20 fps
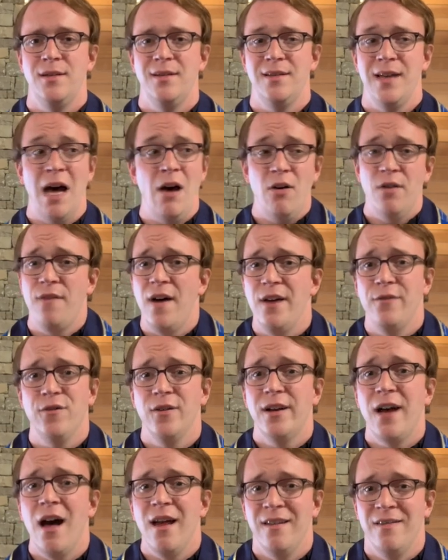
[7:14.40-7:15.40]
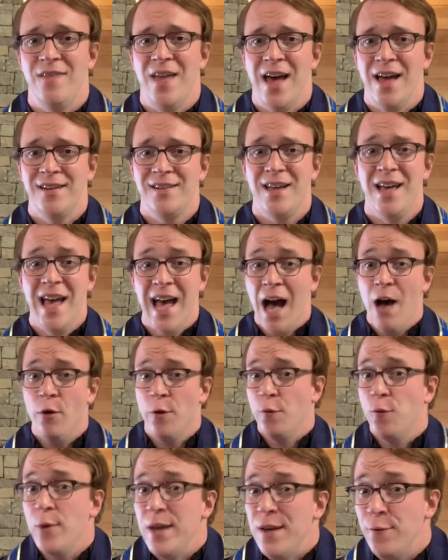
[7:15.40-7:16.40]
How have I forgotten that?
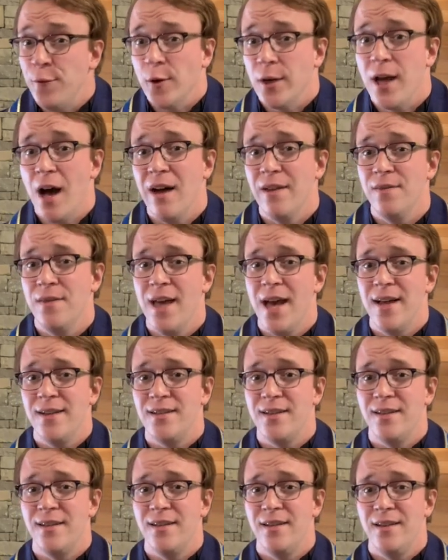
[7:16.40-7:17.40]
How have we forgotten that?